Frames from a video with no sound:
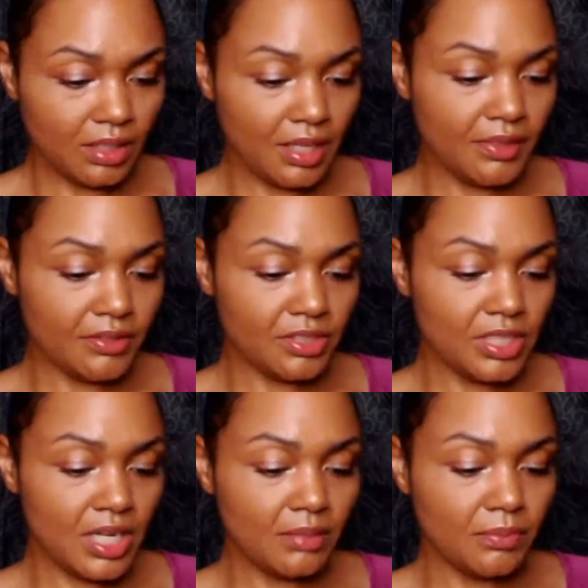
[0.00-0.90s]
And there's
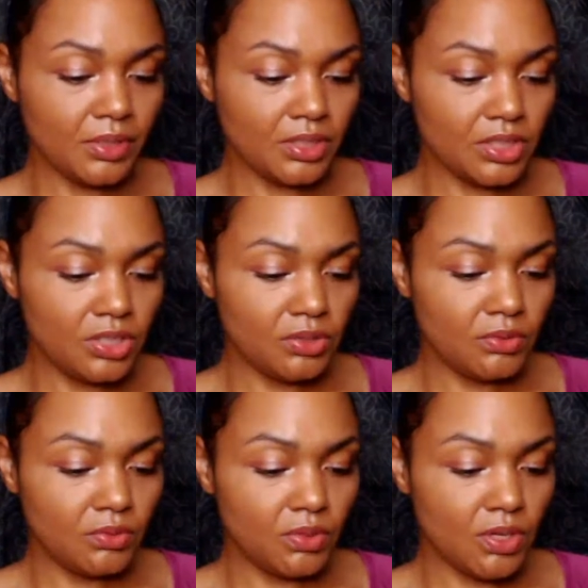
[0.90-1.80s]
not a book
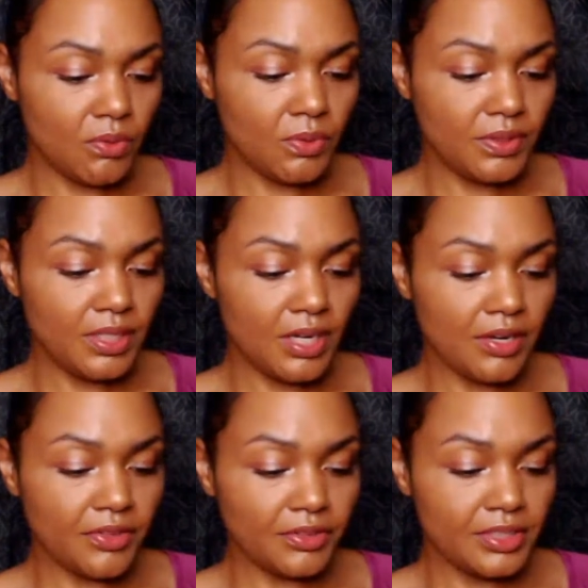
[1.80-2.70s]
to go with the
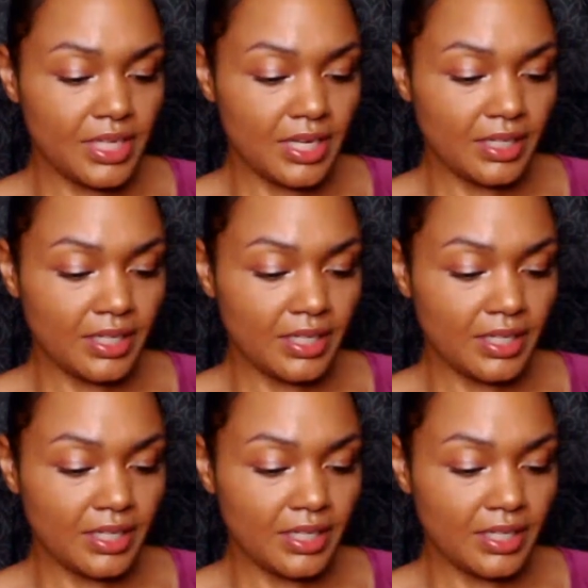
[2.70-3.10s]
other deck